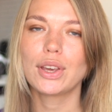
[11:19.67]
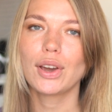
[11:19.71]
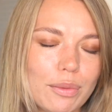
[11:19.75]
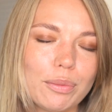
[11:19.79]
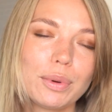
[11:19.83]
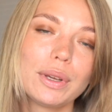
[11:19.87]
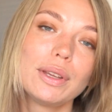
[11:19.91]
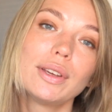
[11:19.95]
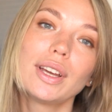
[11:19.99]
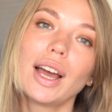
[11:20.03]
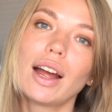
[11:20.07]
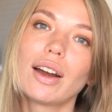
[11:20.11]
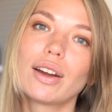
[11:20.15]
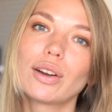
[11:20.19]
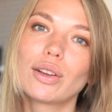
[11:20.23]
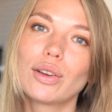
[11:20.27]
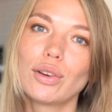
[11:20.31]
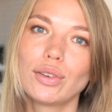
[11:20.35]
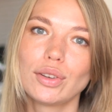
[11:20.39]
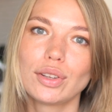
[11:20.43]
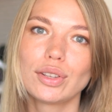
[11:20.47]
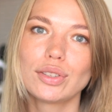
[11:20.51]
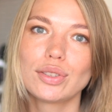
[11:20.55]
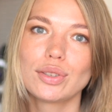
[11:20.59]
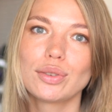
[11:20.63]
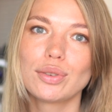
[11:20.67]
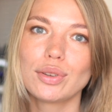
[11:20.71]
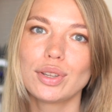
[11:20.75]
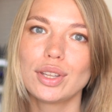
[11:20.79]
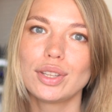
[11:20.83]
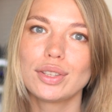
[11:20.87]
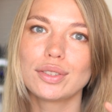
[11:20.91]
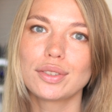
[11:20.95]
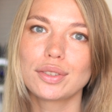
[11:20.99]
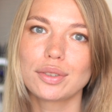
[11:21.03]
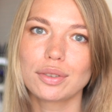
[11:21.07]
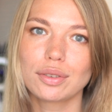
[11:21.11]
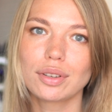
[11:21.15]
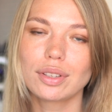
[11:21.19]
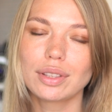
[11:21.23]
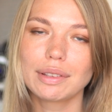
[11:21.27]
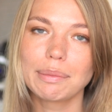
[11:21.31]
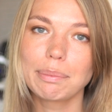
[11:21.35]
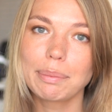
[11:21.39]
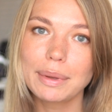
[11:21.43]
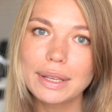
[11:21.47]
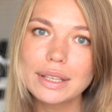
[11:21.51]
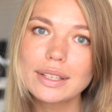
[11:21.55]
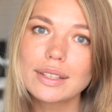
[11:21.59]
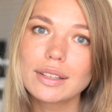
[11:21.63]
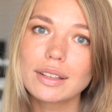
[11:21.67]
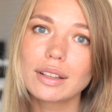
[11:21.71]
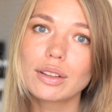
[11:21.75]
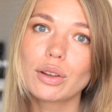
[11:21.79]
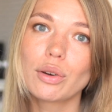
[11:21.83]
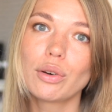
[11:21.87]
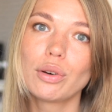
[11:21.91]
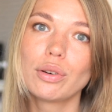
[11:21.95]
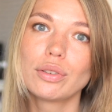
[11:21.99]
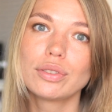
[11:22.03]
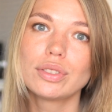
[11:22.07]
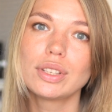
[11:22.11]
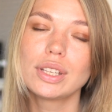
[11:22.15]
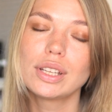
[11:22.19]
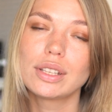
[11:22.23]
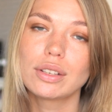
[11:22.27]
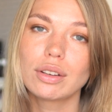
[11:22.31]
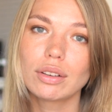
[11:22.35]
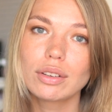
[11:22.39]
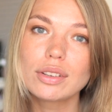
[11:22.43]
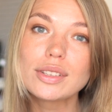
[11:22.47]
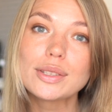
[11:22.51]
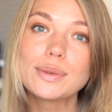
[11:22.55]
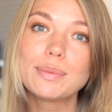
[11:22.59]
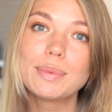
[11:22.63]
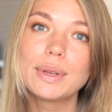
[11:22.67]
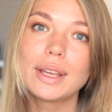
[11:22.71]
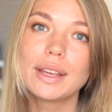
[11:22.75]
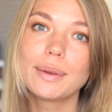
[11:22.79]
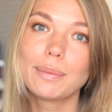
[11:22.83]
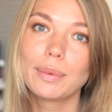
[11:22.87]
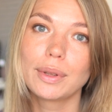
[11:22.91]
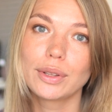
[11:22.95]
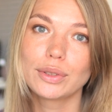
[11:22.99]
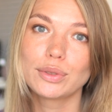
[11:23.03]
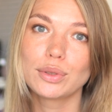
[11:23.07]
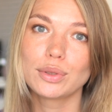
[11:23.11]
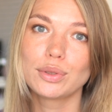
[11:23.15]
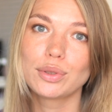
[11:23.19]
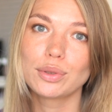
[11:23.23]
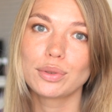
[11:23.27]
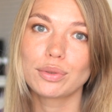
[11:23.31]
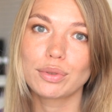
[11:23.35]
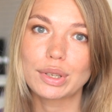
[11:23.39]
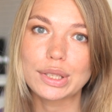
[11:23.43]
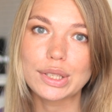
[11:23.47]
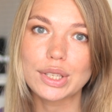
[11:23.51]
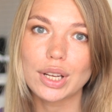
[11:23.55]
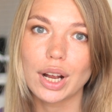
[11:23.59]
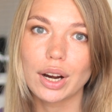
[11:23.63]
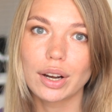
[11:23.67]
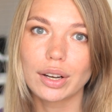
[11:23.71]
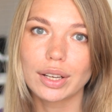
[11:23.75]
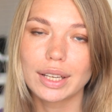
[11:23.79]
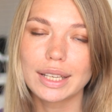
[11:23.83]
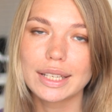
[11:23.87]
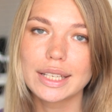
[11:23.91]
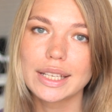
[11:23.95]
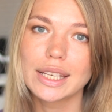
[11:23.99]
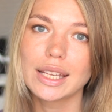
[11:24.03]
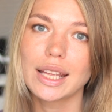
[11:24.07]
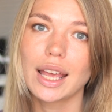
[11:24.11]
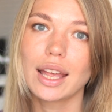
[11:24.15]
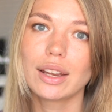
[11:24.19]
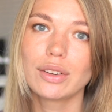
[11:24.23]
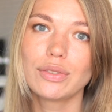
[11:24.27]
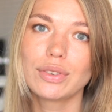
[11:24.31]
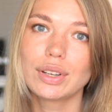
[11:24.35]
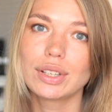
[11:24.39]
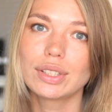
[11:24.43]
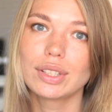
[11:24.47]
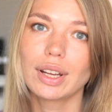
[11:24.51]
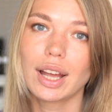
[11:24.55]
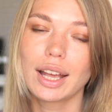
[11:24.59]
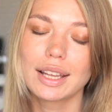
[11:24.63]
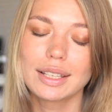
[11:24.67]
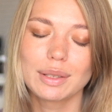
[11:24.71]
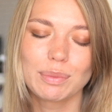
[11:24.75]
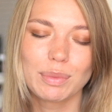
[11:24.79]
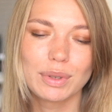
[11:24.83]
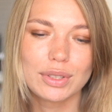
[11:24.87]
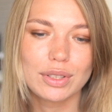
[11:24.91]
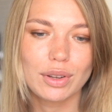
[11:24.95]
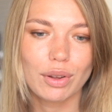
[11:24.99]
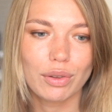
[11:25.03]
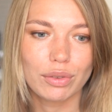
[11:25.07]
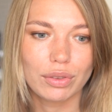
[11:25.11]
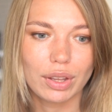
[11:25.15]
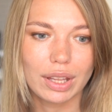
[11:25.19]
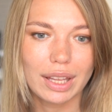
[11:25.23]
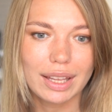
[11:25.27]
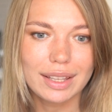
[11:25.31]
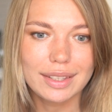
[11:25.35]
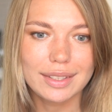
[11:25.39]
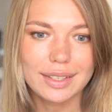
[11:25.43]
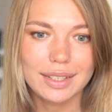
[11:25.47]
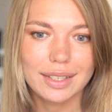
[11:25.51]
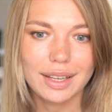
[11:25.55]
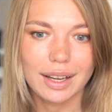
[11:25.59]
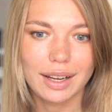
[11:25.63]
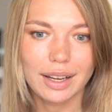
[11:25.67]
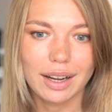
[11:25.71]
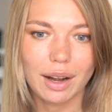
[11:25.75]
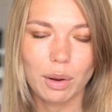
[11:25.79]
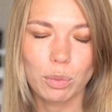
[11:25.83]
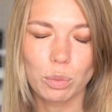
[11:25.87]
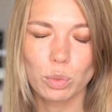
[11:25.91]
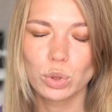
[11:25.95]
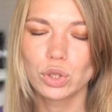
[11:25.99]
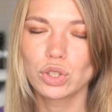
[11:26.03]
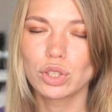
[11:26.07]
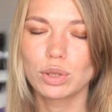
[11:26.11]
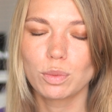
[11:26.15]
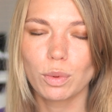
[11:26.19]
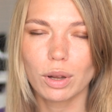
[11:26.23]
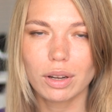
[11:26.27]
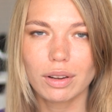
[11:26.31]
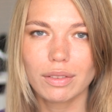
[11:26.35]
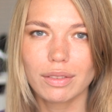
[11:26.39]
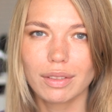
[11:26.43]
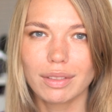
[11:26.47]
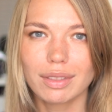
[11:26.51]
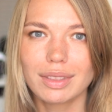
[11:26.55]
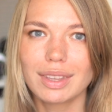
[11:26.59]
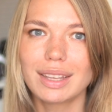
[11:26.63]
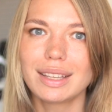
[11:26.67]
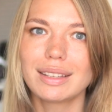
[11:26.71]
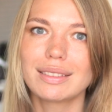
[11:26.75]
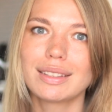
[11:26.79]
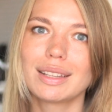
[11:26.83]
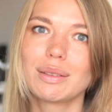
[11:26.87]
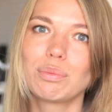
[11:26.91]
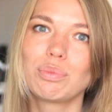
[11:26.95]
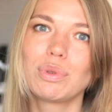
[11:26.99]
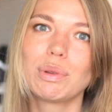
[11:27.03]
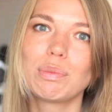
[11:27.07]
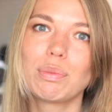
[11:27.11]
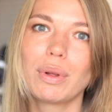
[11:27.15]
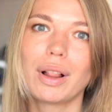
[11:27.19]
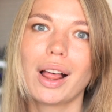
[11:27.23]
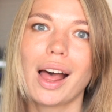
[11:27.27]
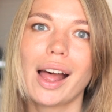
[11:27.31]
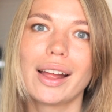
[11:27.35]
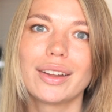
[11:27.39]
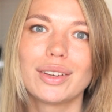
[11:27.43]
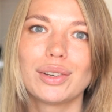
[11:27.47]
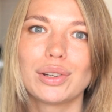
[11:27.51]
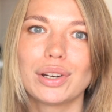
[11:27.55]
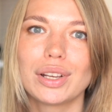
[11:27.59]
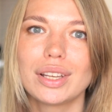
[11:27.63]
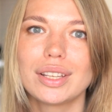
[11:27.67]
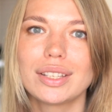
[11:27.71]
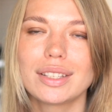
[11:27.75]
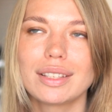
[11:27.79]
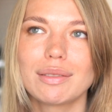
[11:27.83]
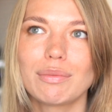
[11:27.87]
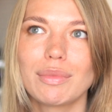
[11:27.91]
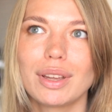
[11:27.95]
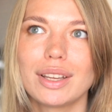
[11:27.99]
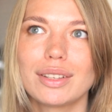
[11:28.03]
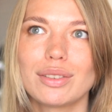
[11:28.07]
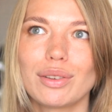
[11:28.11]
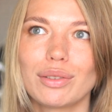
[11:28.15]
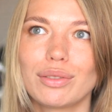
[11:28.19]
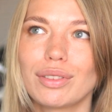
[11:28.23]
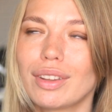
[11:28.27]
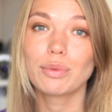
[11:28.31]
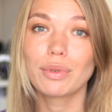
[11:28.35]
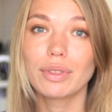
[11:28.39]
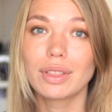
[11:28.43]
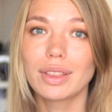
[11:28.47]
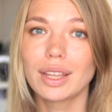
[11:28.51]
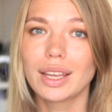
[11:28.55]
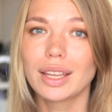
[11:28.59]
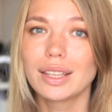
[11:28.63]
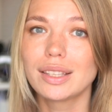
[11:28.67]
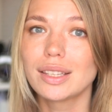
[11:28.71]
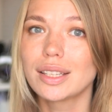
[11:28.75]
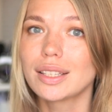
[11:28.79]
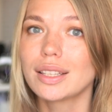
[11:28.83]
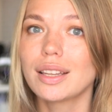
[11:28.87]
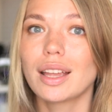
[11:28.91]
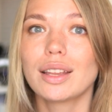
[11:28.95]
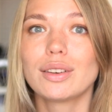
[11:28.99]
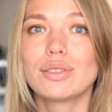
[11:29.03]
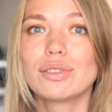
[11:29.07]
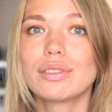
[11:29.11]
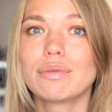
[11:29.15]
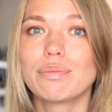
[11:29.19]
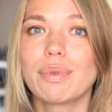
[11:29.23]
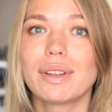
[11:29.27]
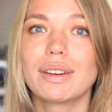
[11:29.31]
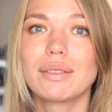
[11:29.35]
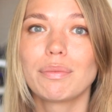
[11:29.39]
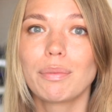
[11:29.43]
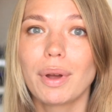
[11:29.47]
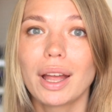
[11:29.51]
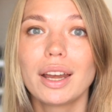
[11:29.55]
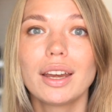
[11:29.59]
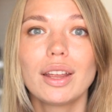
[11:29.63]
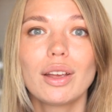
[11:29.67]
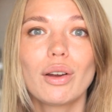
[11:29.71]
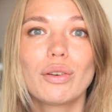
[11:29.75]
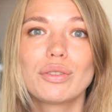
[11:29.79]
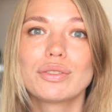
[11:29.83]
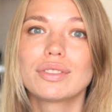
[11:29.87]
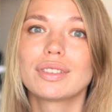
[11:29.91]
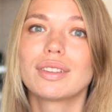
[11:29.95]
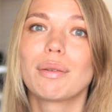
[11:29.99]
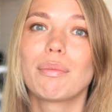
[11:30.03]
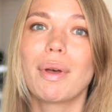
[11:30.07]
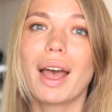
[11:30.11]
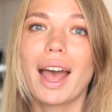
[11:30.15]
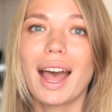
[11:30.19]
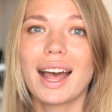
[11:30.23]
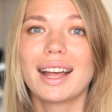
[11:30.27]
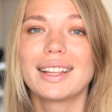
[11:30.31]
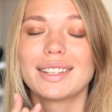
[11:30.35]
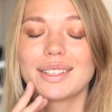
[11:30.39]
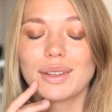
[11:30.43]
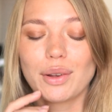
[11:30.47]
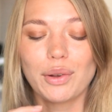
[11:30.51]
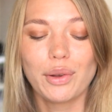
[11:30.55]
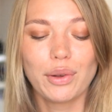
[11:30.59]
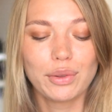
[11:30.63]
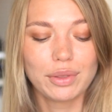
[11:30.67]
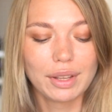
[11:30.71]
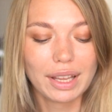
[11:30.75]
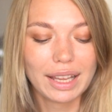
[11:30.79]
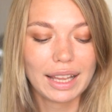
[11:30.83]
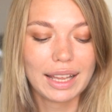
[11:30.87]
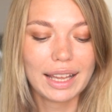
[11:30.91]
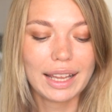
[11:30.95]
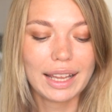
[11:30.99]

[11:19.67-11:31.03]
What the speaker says: We are going to insert the pixel code in order to be able to do retargeting advertisement on Instagram, which is one of the things that people underestimate when they decide to spend money on some ads on